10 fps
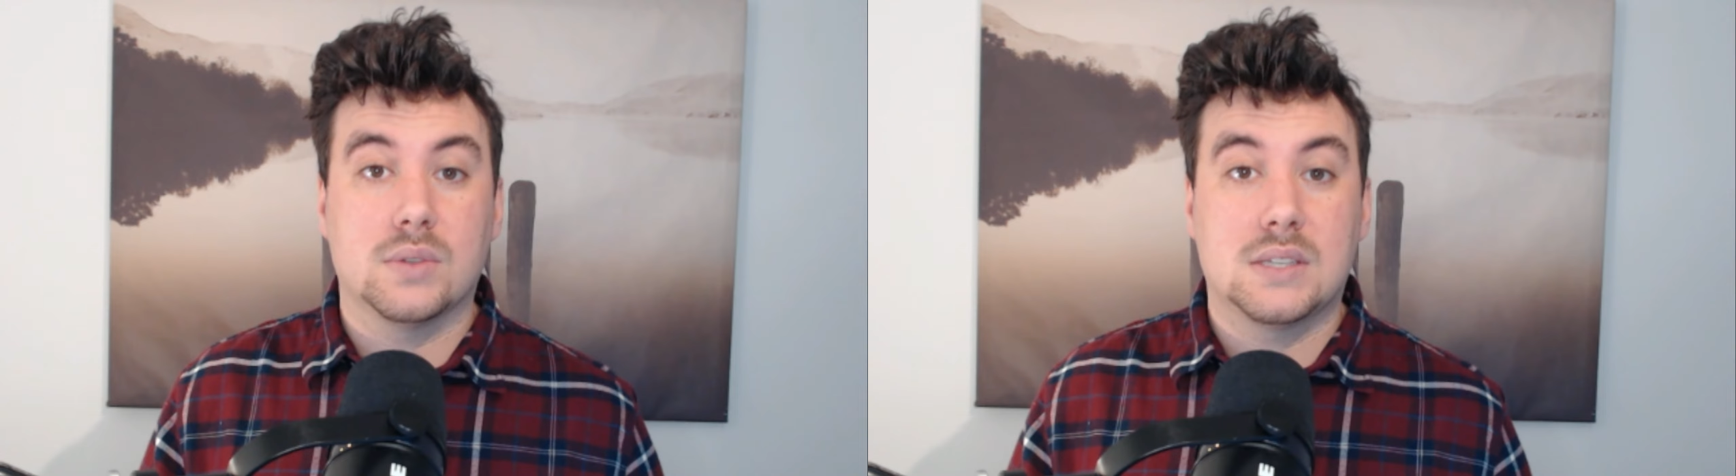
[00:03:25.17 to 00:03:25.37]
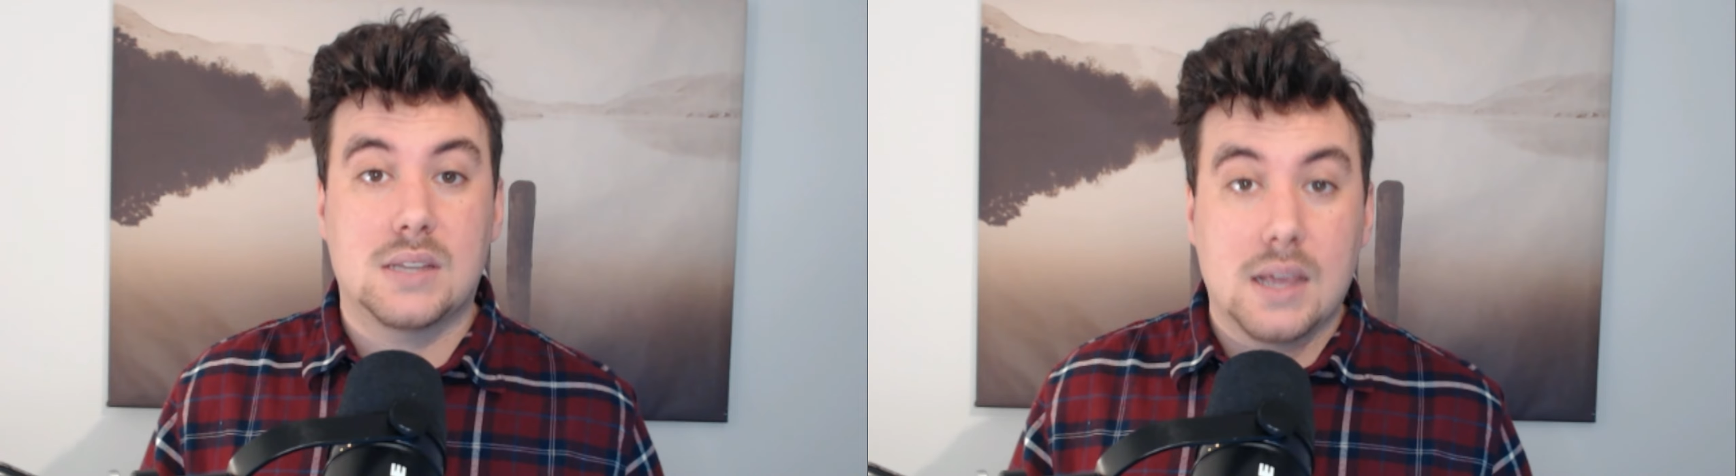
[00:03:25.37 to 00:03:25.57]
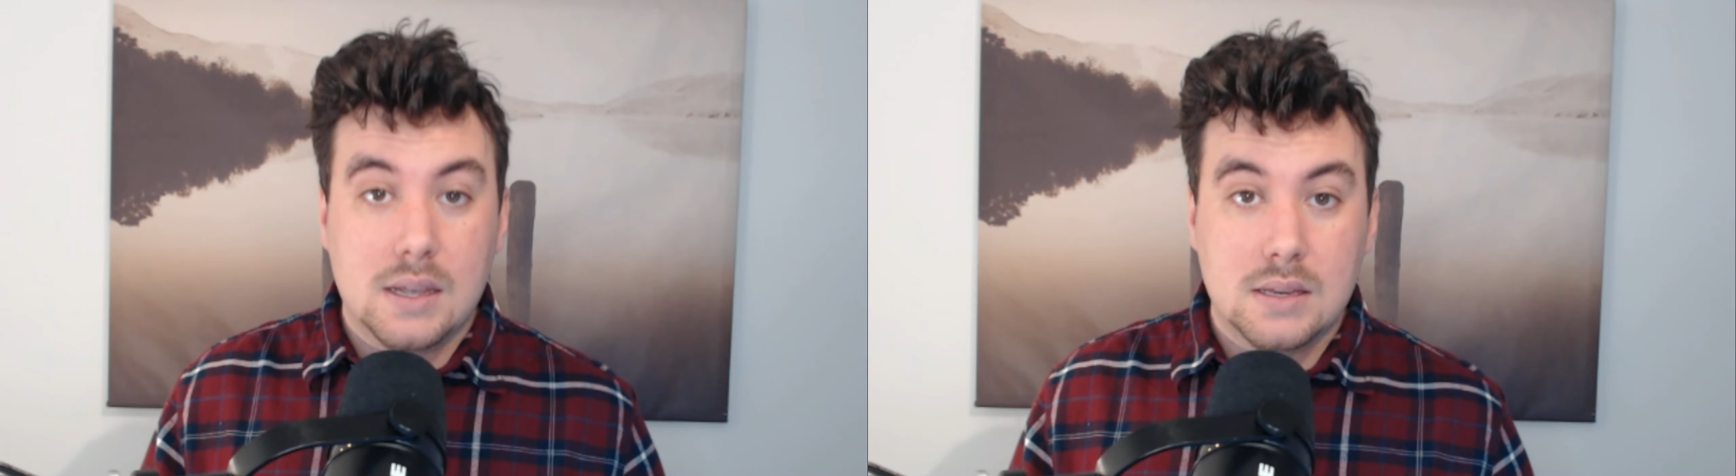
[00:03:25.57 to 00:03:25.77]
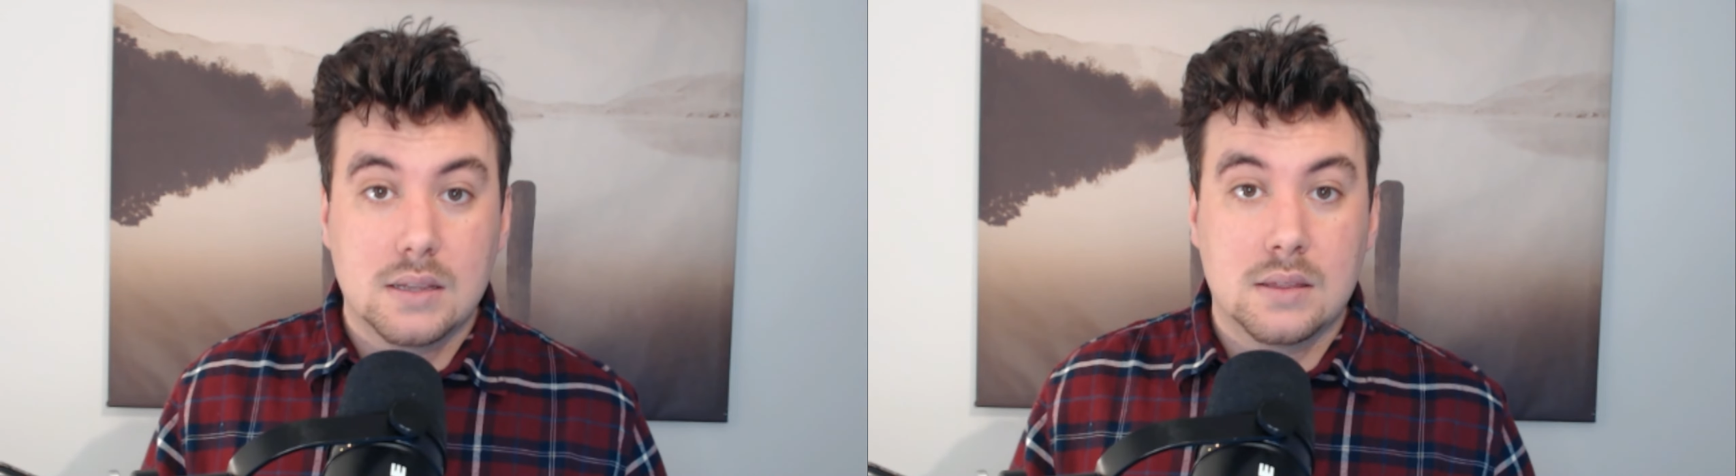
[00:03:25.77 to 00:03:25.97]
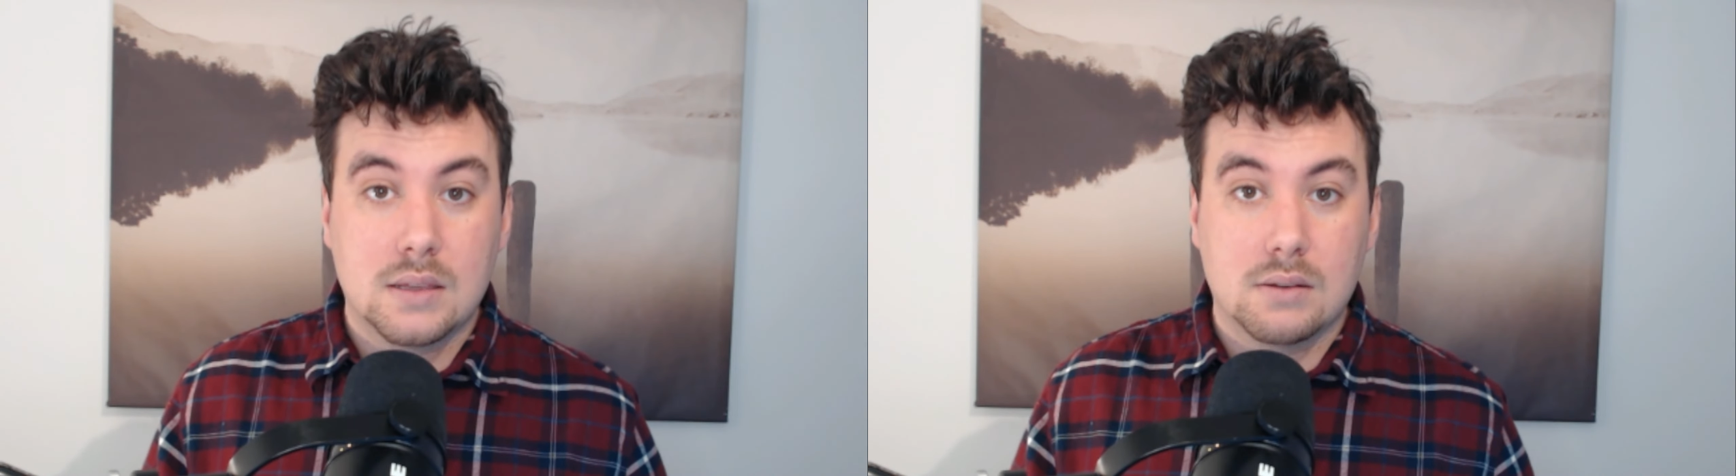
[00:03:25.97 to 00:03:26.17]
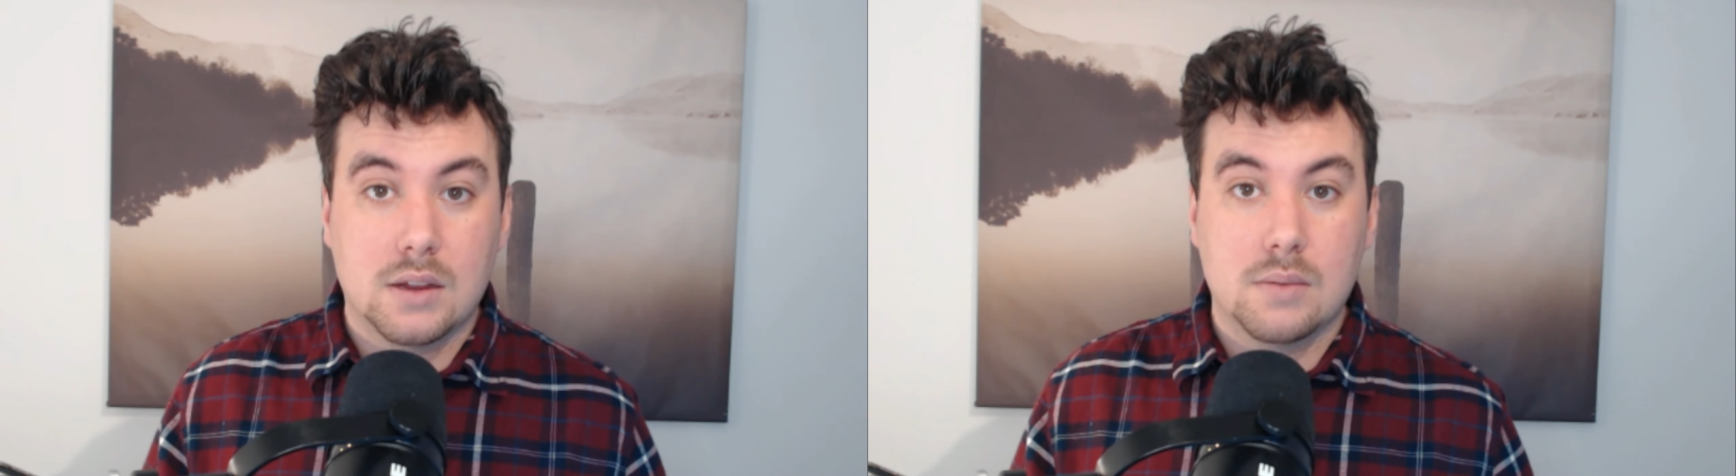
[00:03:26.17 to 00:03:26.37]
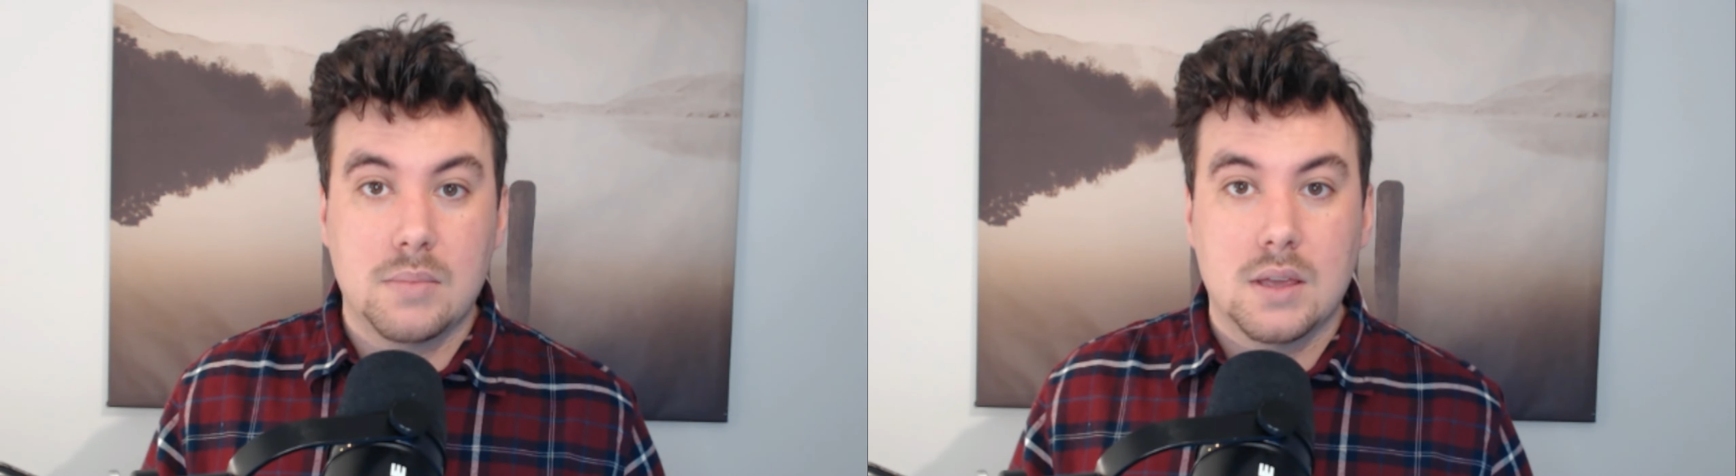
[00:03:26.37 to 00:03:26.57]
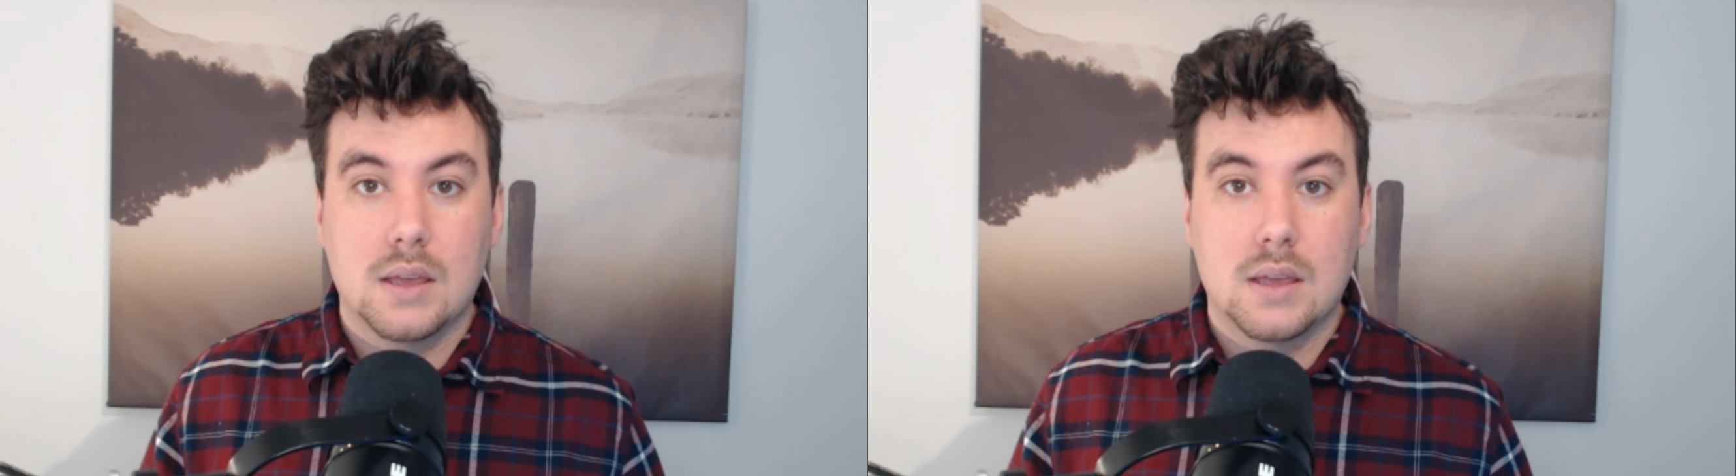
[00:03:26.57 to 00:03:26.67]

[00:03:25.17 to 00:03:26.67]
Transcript: staked Ethereum